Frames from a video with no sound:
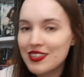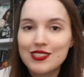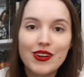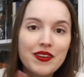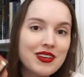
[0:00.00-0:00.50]

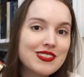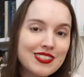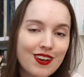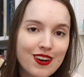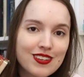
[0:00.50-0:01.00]
So now I can
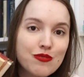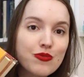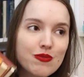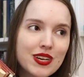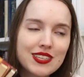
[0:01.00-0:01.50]
start
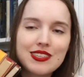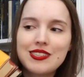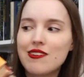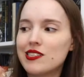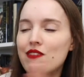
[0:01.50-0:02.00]
rereading the
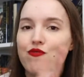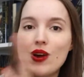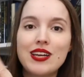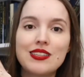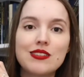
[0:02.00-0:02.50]
series.
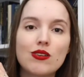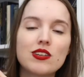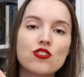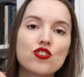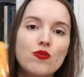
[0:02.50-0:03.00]
These are
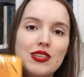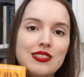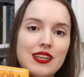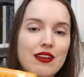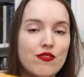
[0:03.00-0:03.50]
the 2
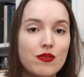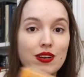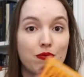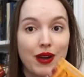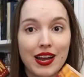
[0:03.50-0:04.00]
ones that I've
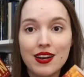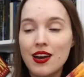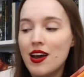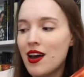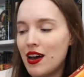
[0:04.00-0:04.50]
already read.
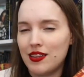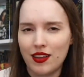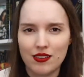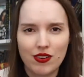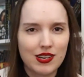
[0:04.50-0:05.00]
I
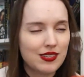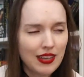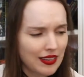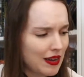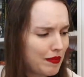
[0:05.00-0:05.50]
think I've already
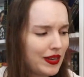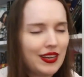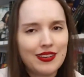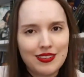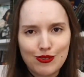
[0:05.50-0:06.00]
said that, but
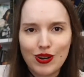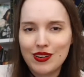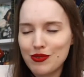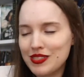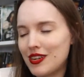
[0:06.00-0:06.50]
these are
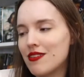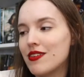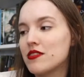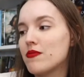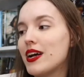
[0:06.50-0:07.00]
the ones that I've
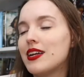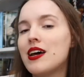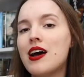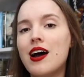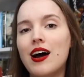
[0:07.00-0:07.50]
already read.
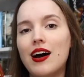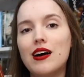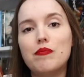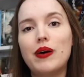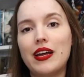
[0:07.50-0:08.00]

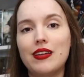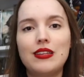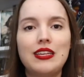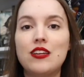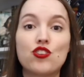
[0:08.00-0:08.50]
But I
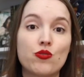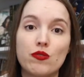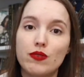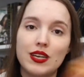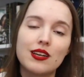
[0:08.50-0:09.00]
need to
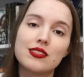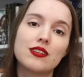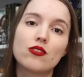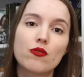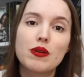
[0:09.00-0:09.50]
reread it because I
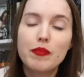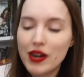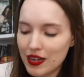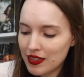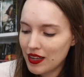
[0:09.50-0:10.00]
don't remember
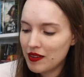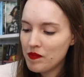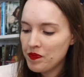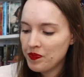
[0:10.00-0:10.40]
anything.